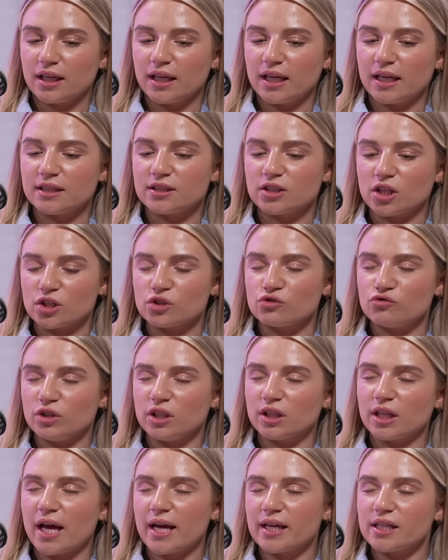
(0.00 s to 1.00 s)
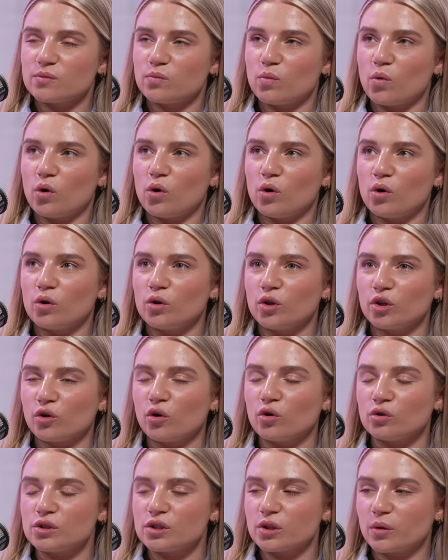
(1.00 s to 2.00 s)
it does realise what the
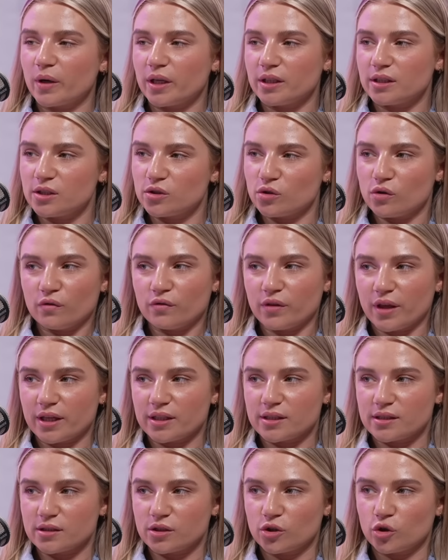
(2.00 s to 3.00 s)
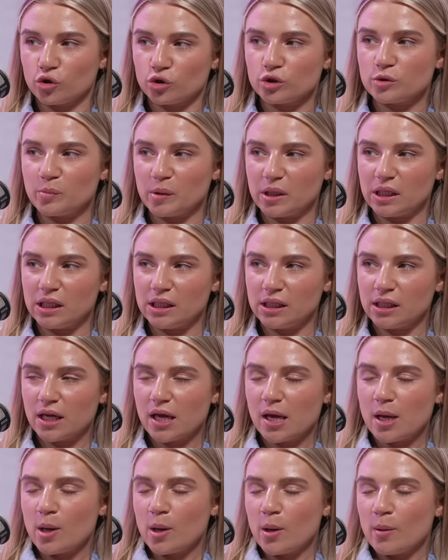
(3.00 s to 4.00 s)
consequences of this could be.
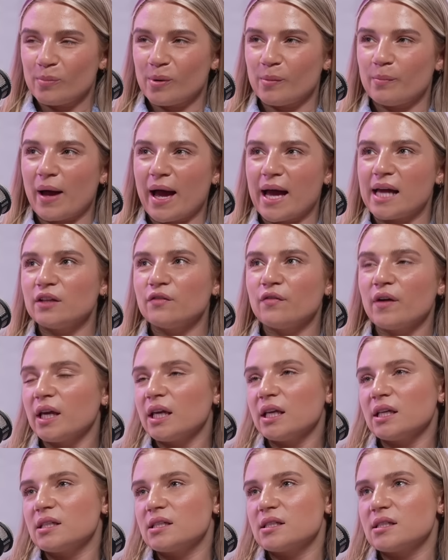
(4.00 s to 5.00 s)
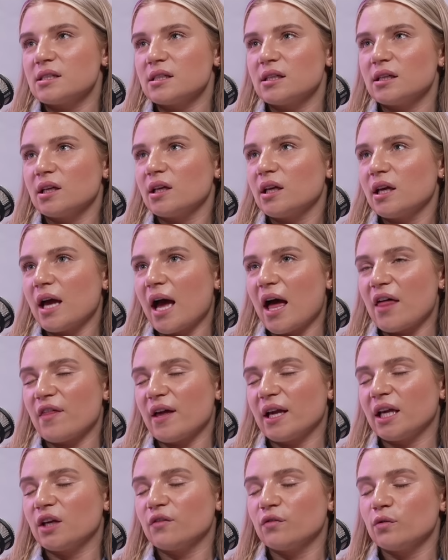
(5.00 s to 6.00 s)
But my advice, I
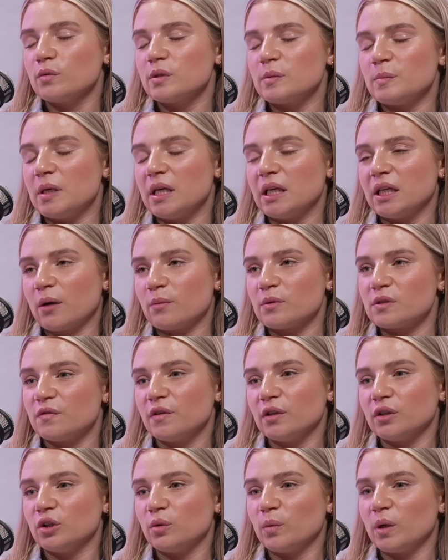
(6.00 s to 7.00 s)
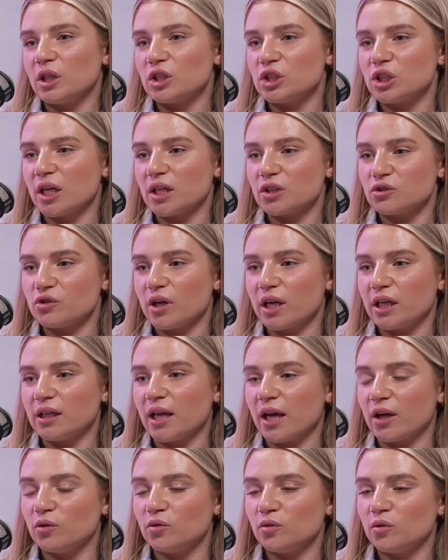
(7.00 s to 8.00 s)
think if it was me and I was feeling the way she is right
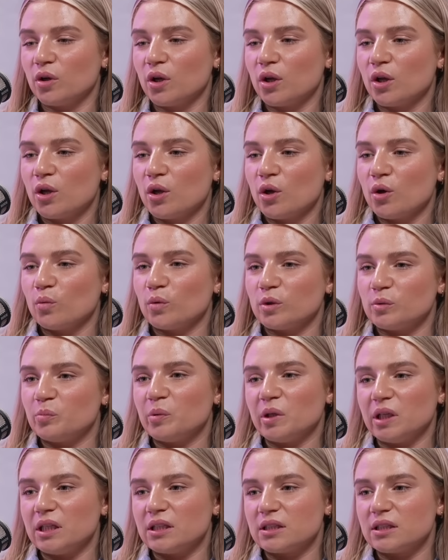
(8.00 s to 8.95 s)
now, would be